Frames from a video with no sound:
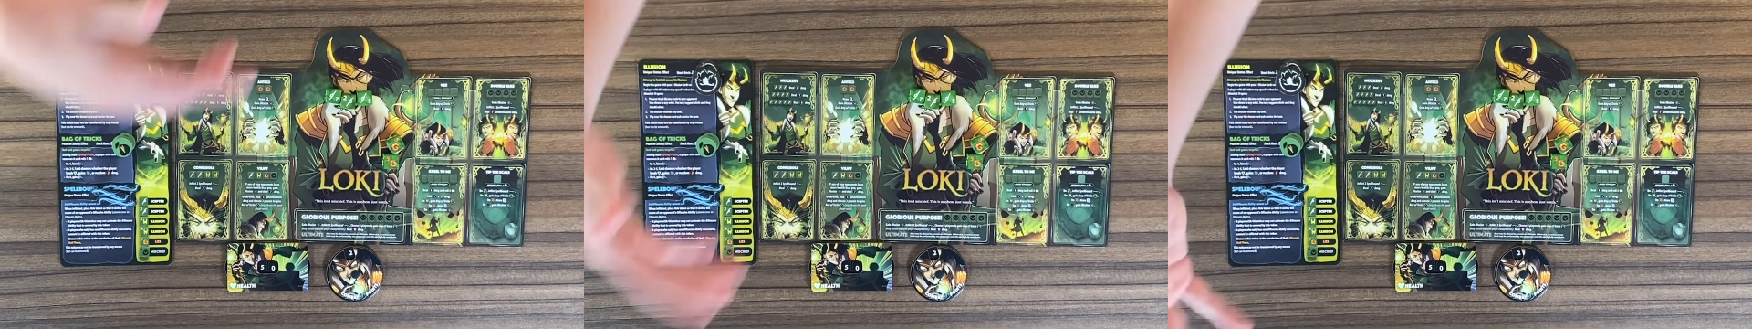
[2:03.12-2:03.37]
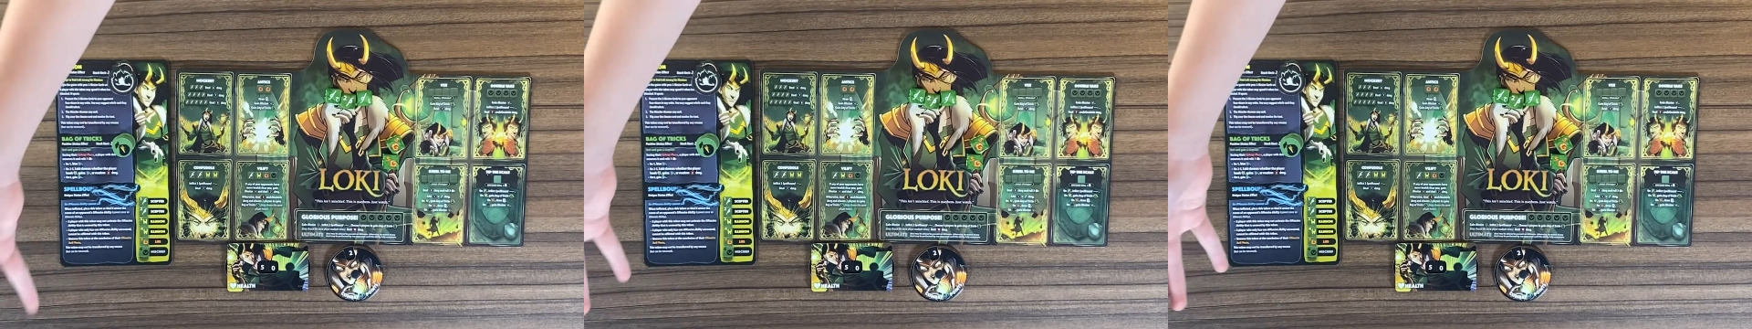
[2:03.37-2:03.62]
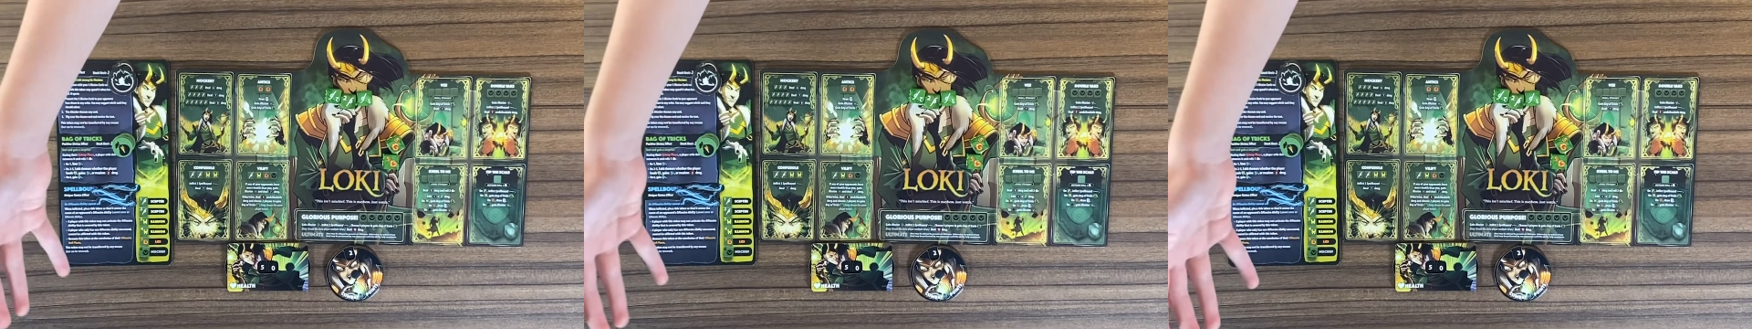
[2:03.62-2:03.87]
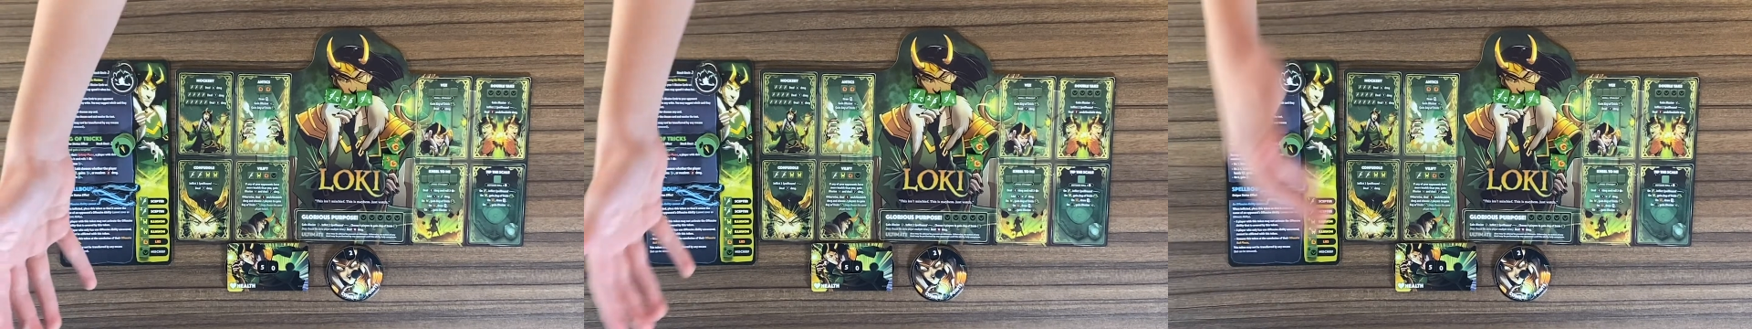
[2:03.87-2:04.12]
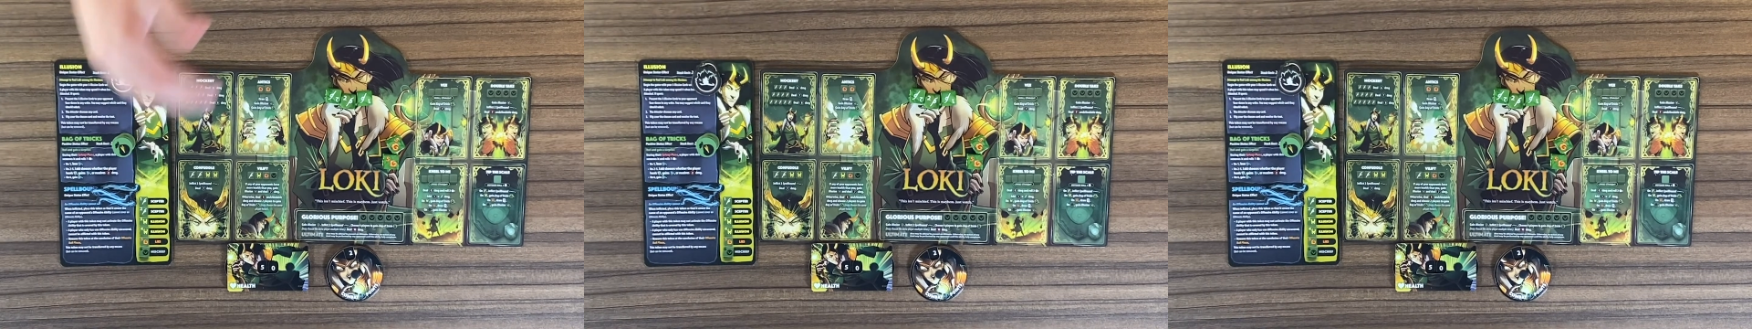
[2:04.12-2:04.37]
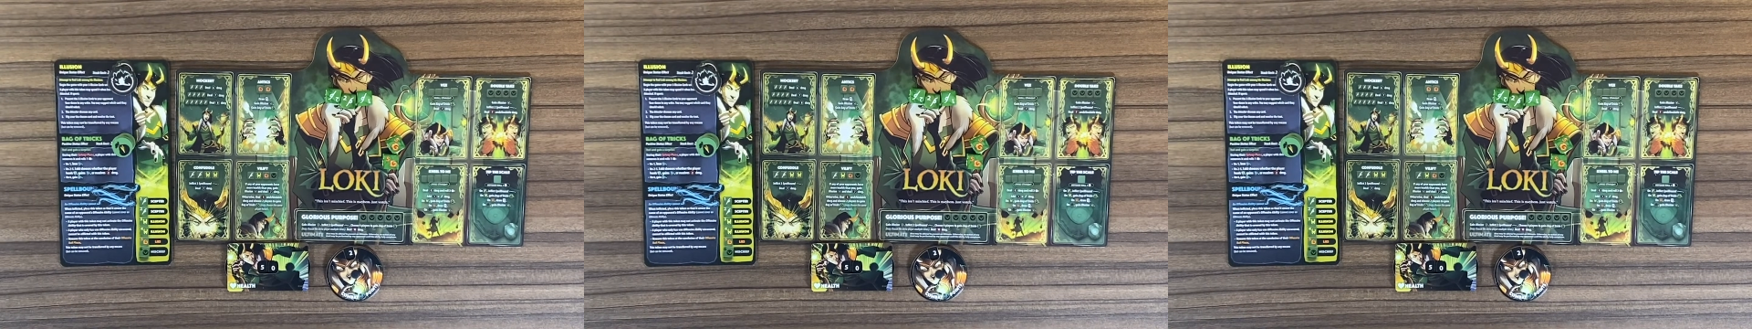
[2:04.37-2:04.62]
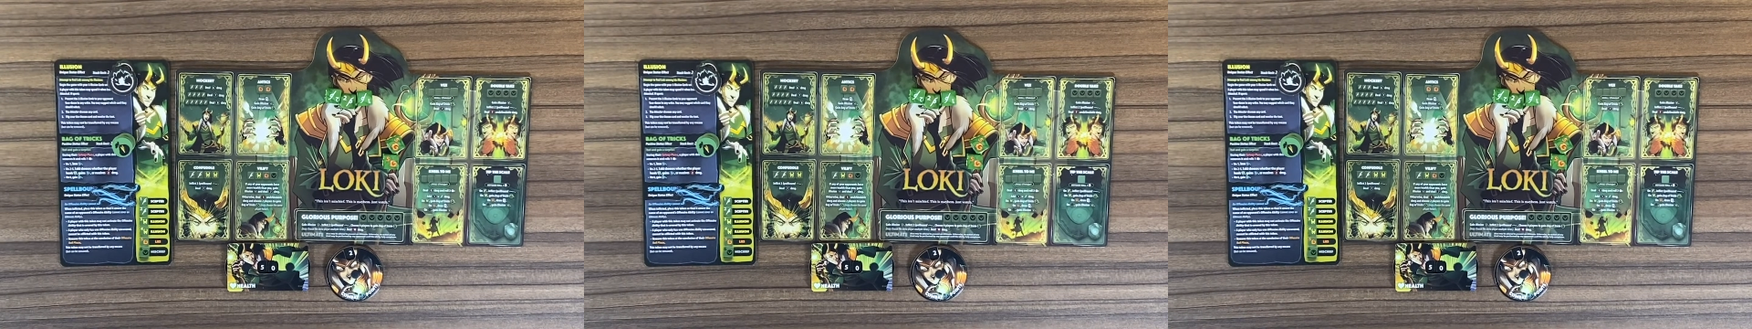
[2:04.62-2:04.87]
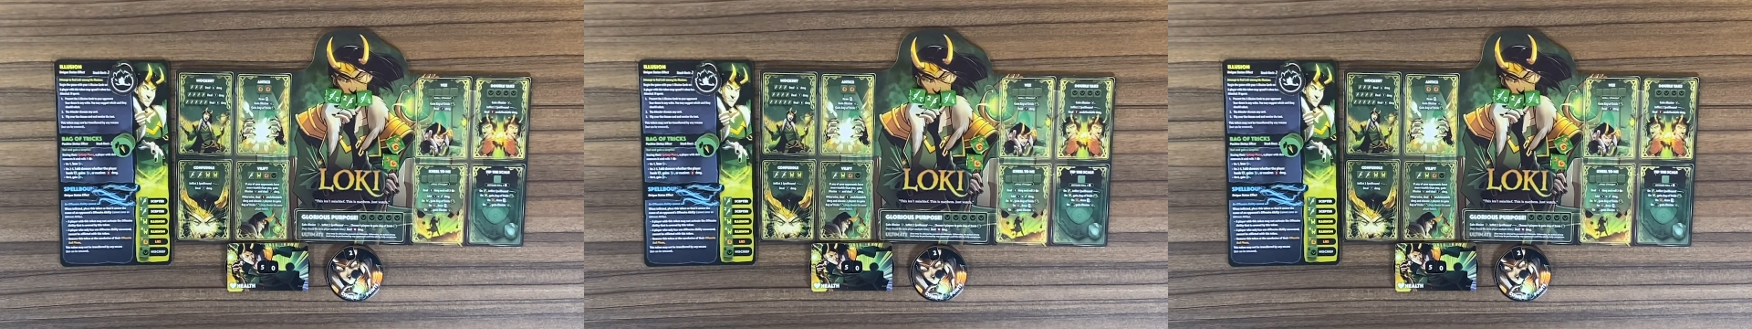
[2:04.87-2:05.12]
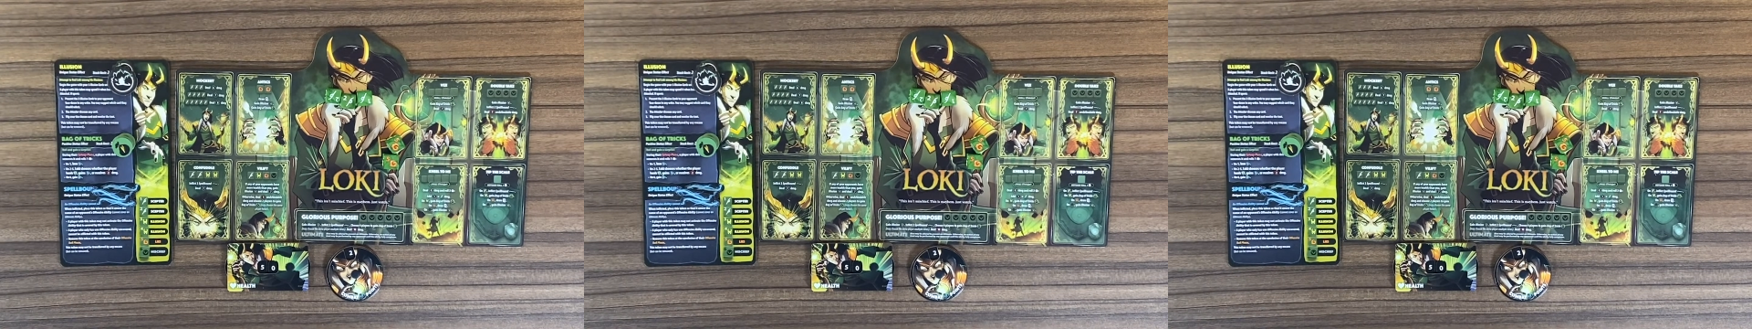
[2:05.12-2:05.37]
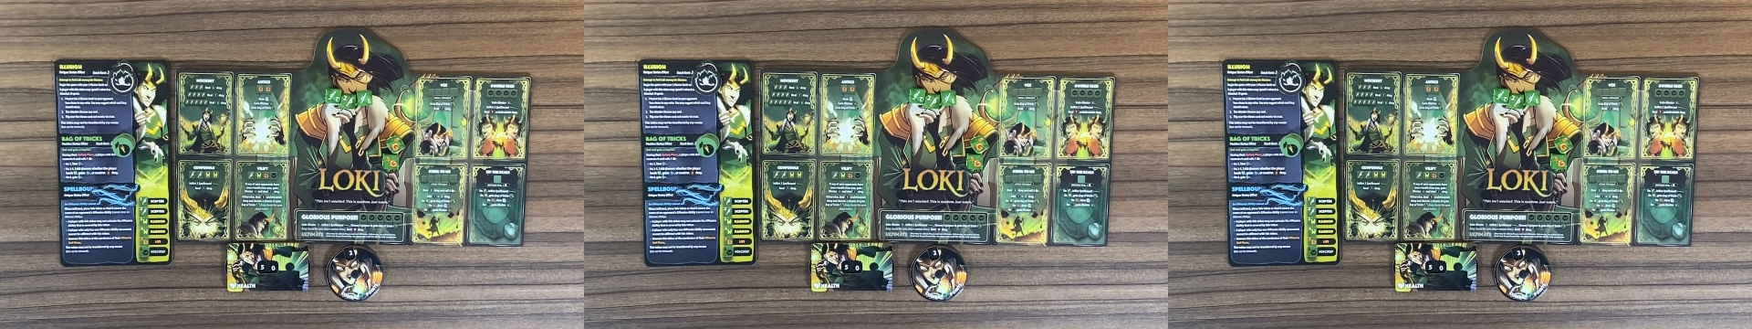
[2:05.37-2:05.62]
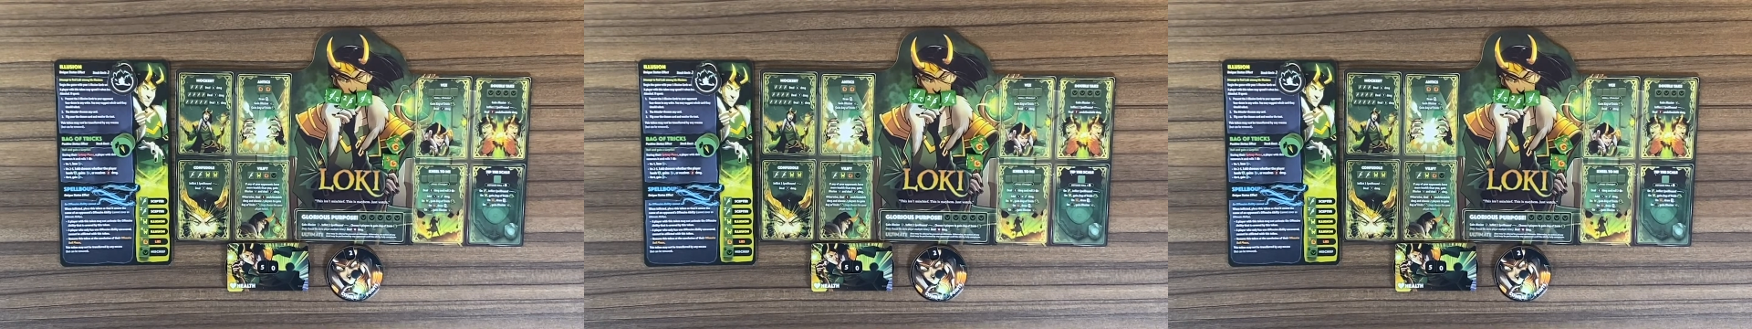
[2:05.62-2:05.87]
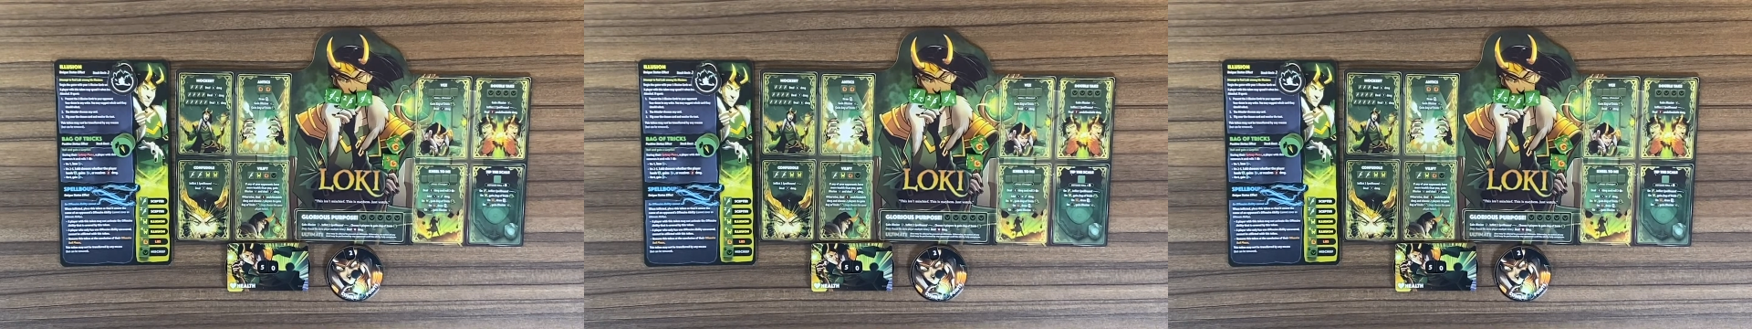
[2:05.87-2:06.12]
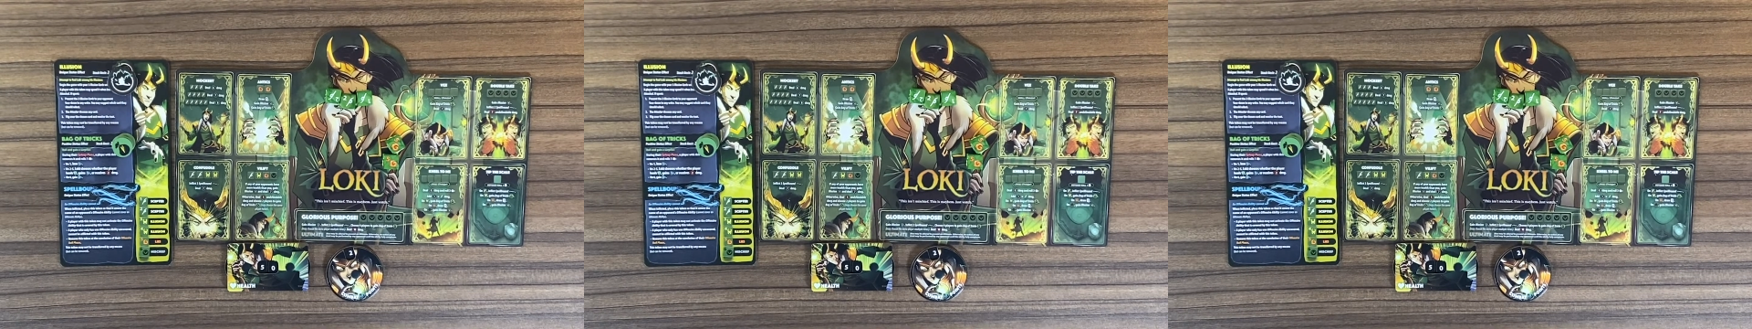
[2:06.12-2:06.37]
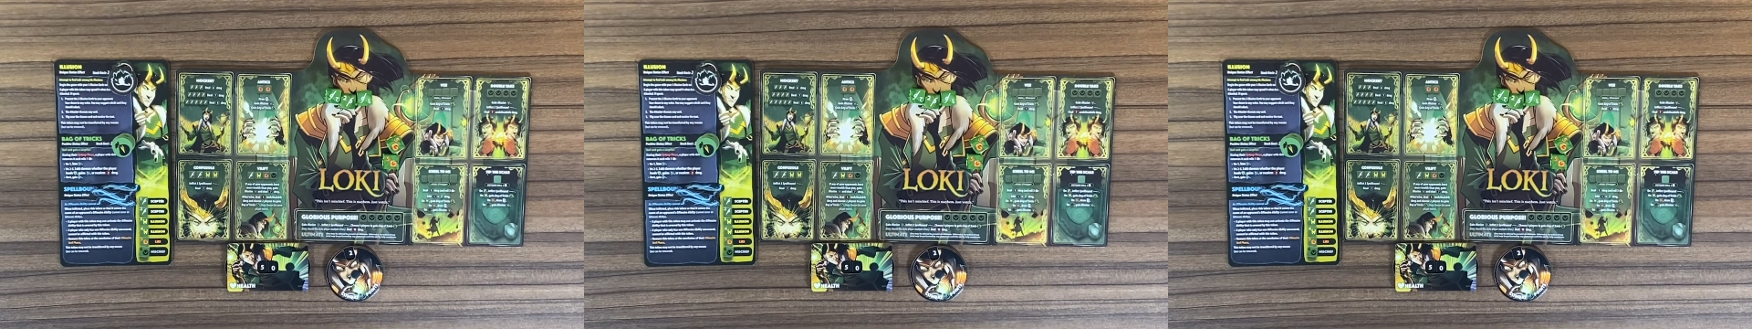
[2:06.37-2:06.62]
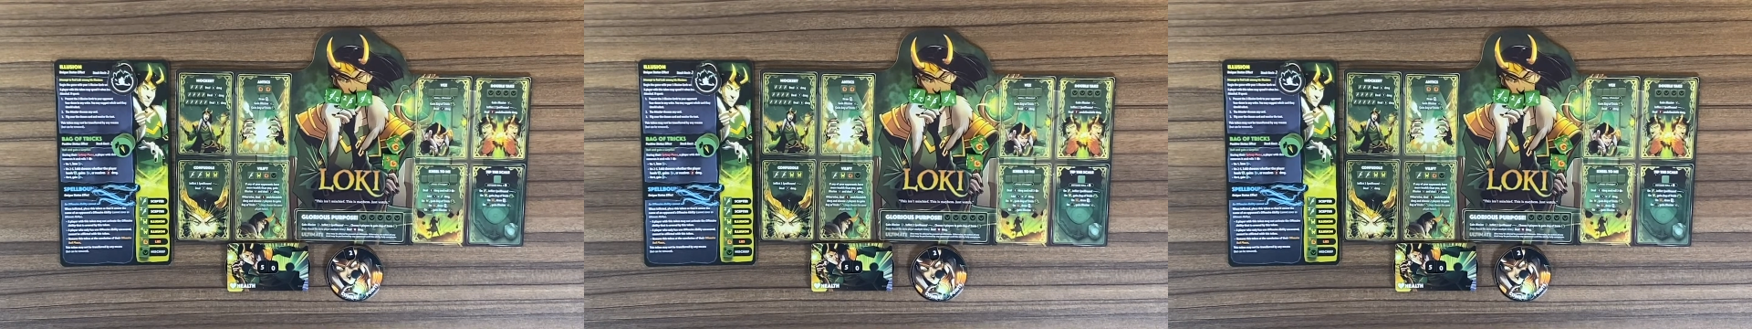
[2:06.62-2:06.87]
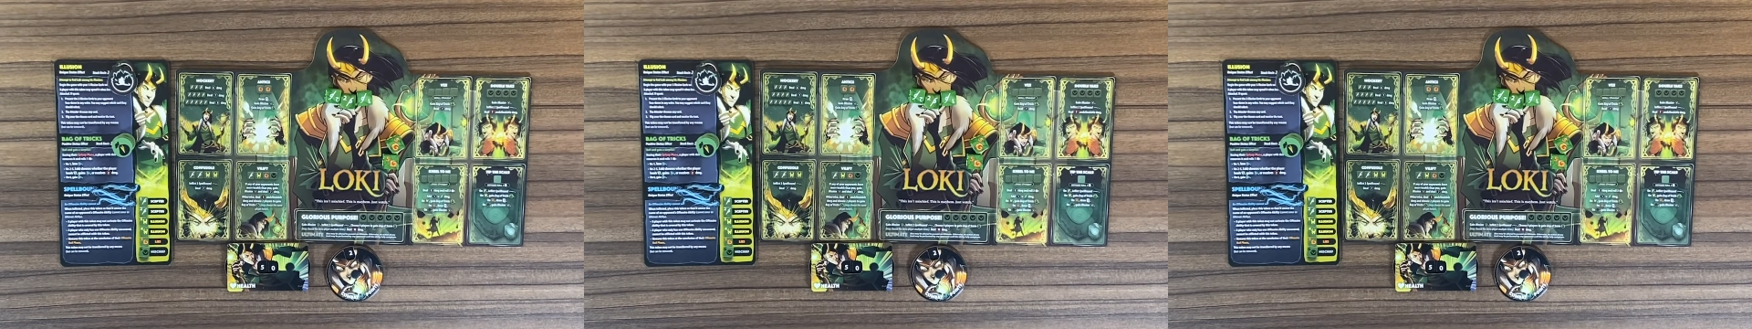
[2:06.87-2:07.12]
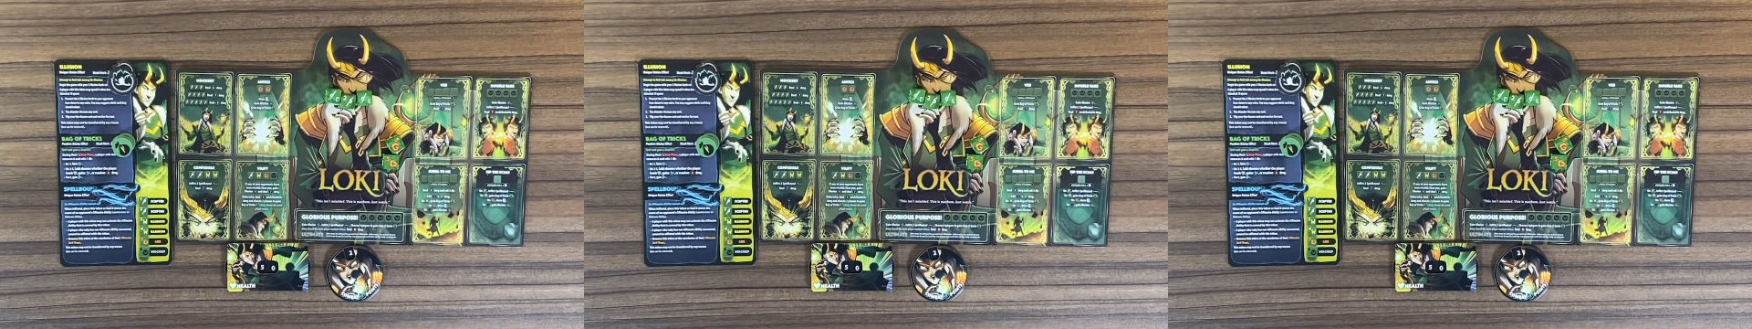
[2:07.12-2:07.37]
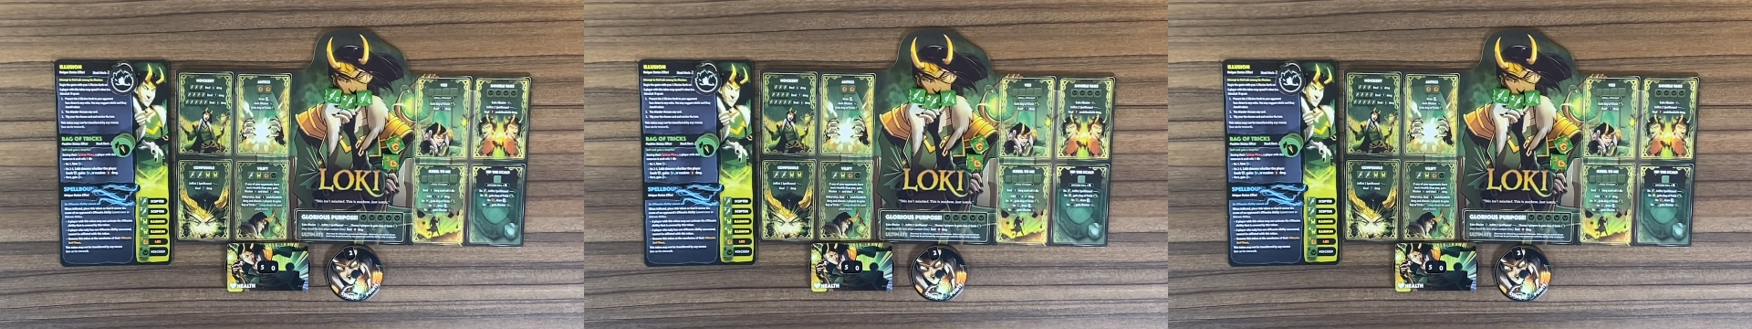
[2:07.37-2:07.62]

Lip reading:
(no speaker visible)